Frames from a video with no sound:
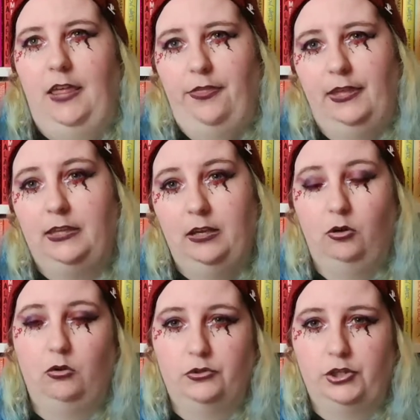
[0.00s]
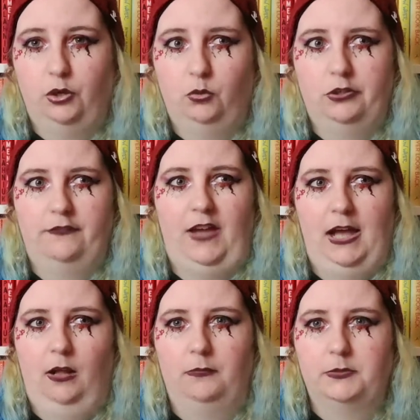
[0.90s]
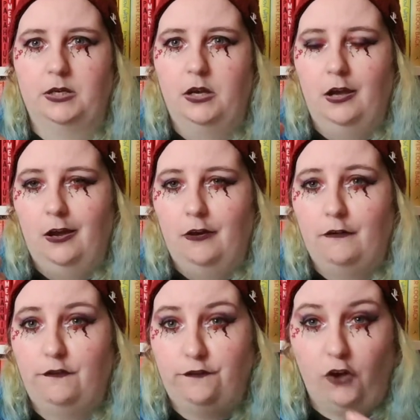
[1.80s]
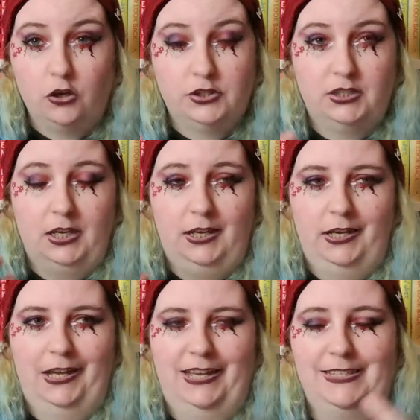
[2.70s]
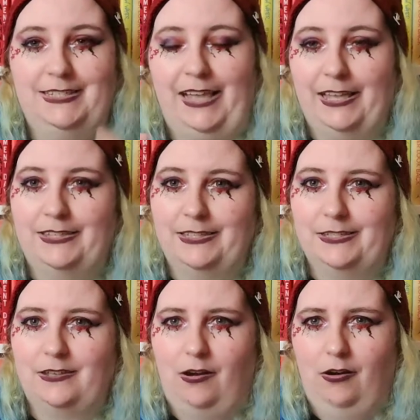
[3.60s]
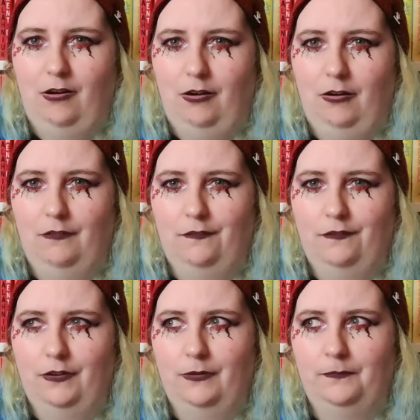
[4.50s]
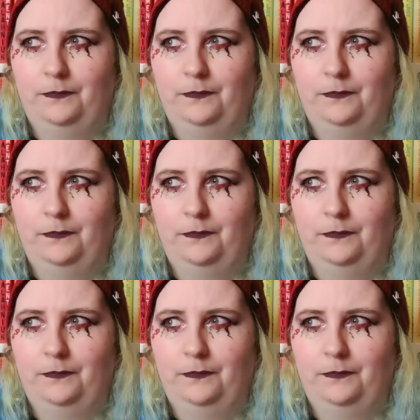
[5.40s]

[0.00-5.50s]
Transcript: I think it also would have helped foster a sense of